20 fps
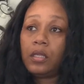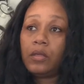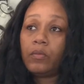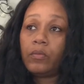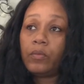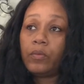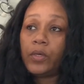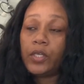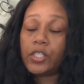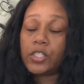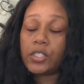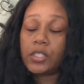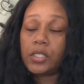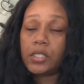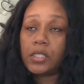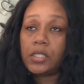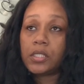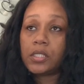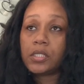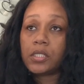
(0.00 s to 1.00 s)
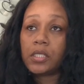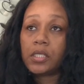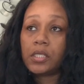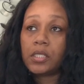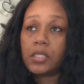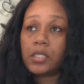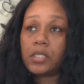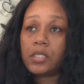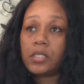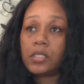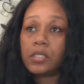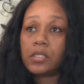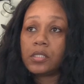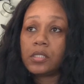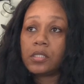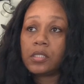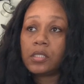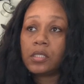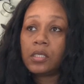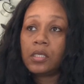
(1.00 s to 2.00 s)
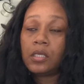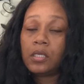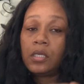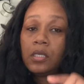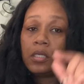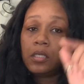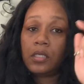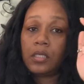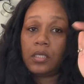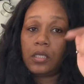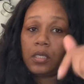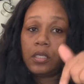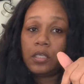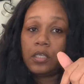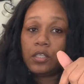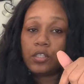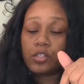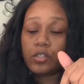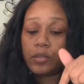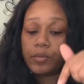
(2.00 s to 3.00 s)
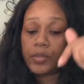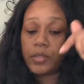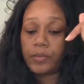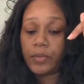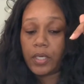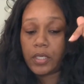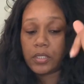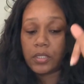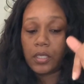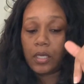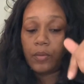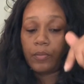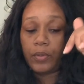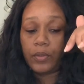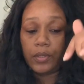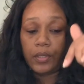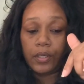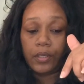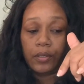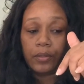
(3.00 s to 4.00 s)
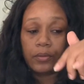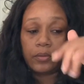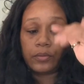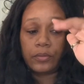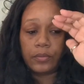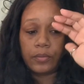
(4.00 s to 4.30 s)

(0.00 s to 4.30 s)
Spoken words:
wish list is in the description box down below.